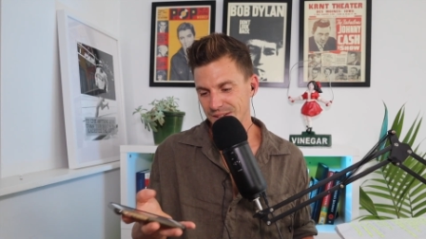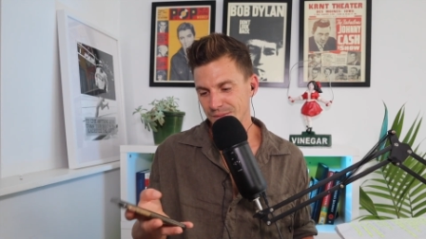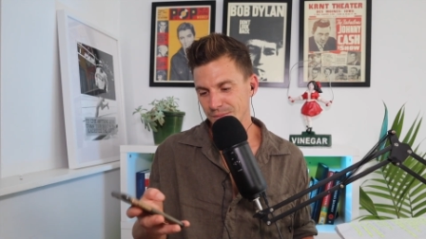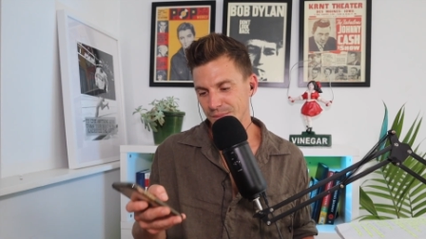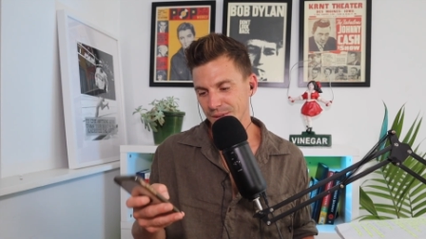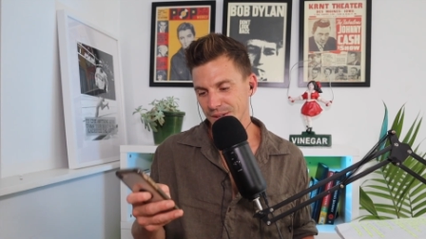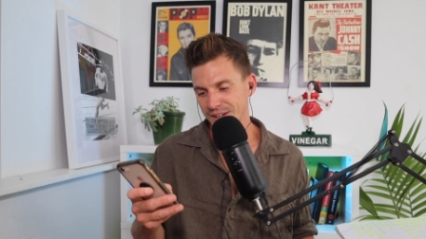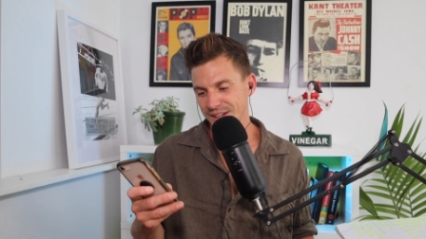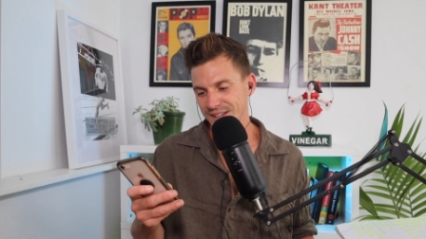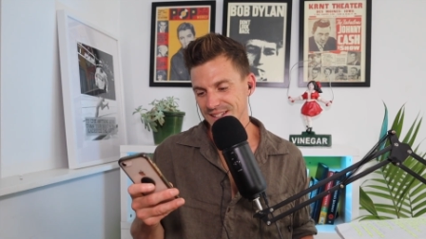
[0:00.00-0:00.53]

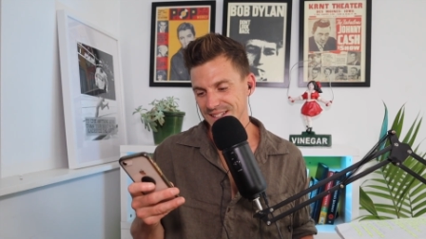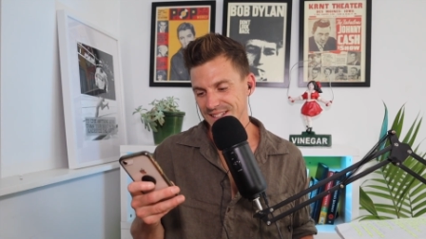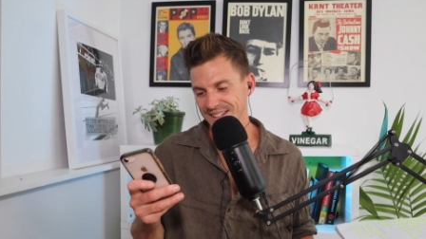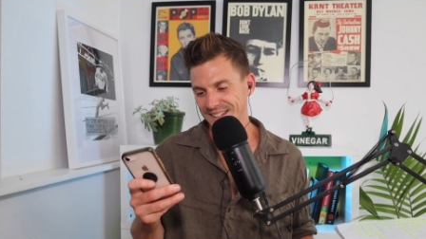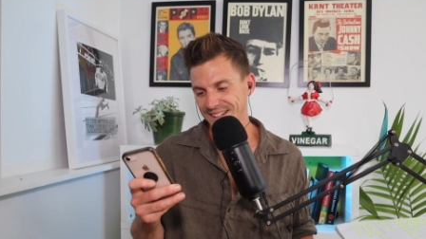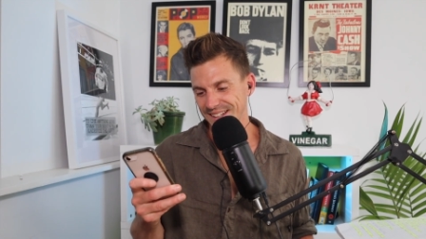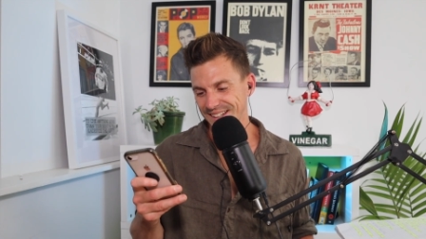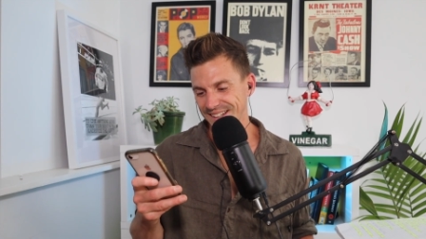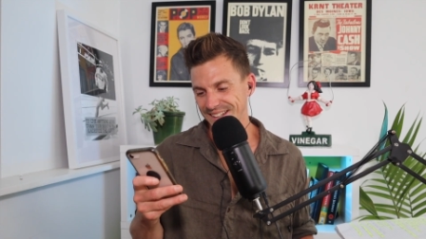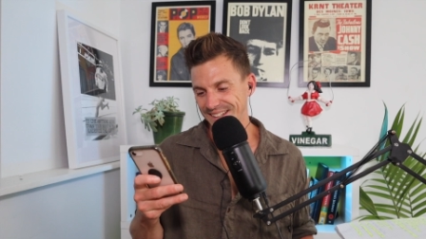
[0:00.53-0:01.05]
Because,
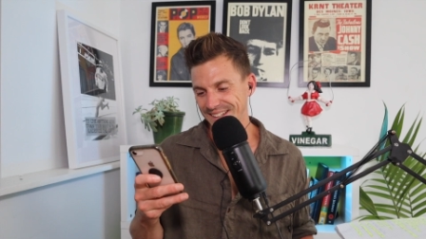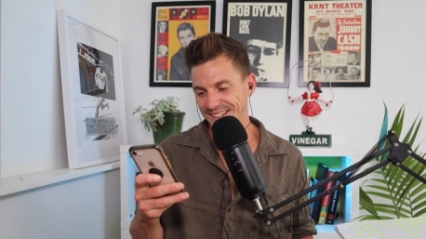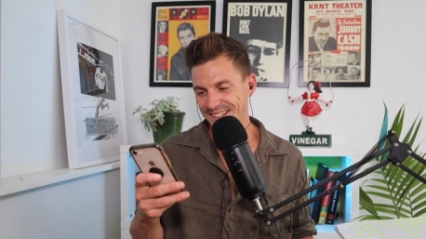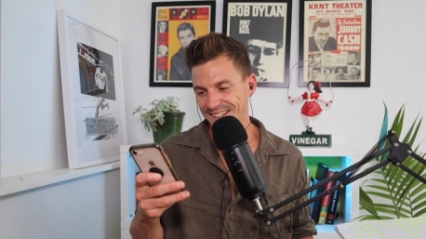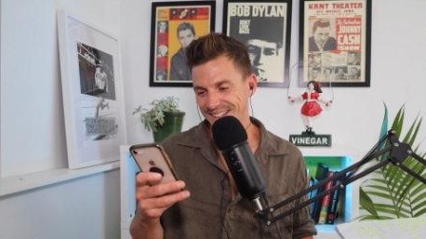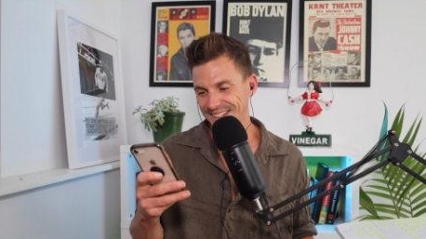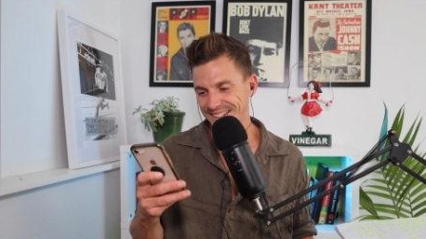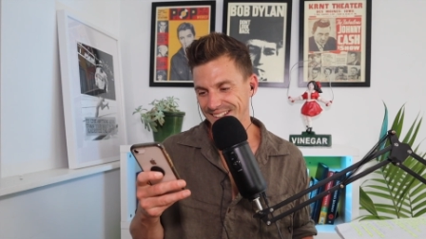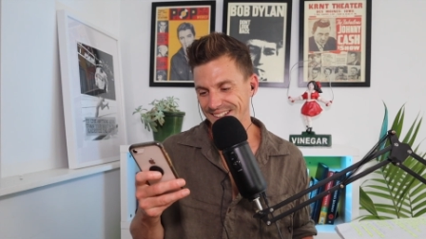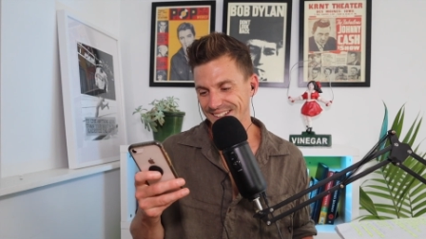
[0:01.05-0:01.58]
uh,
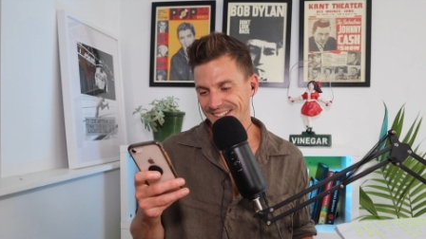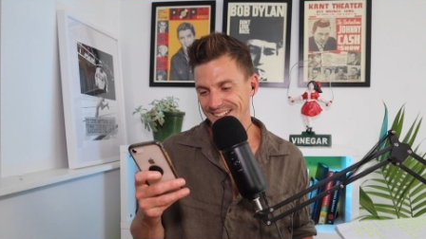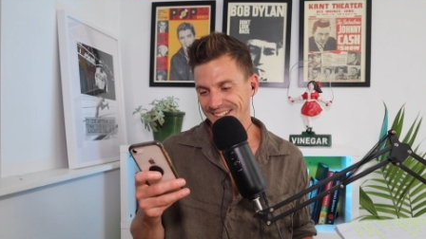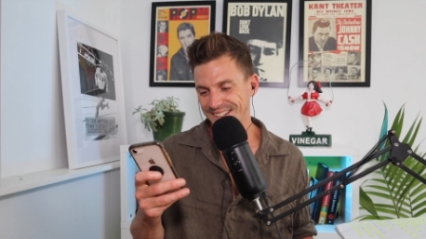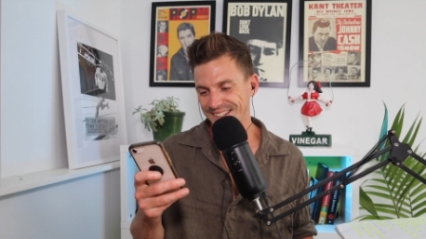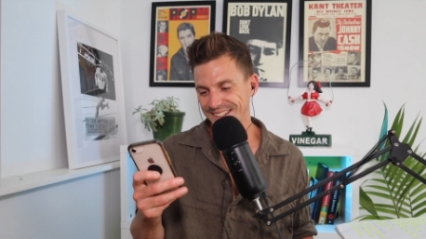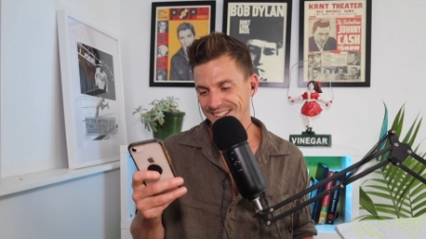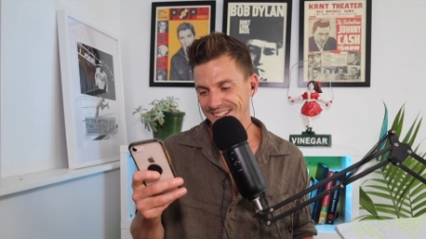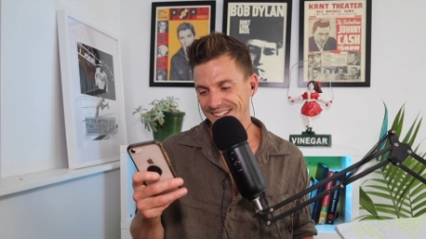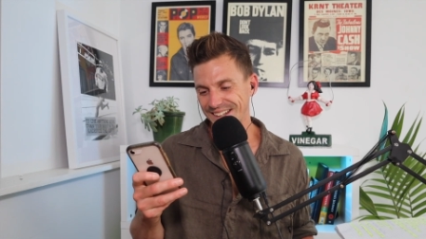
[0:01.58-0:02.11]

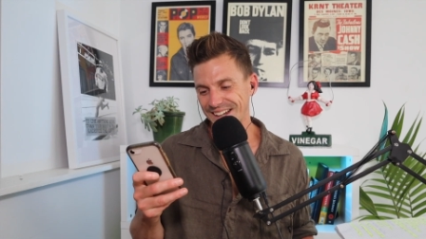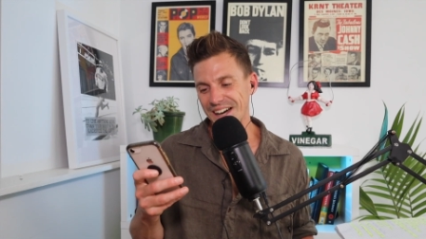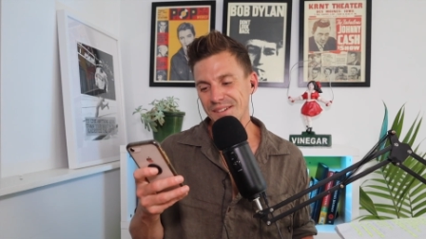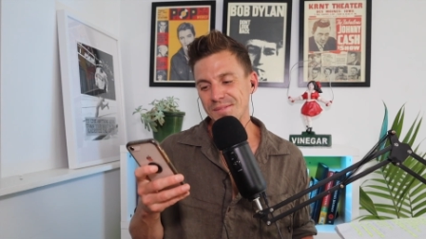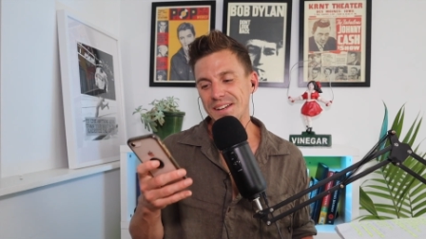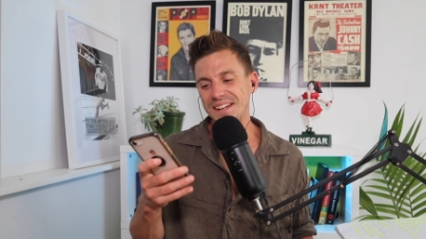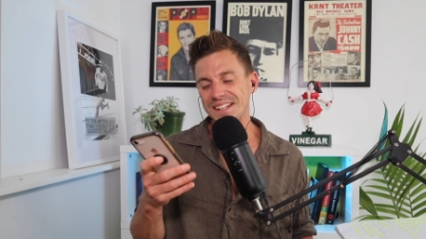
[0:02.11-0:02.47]
I mean,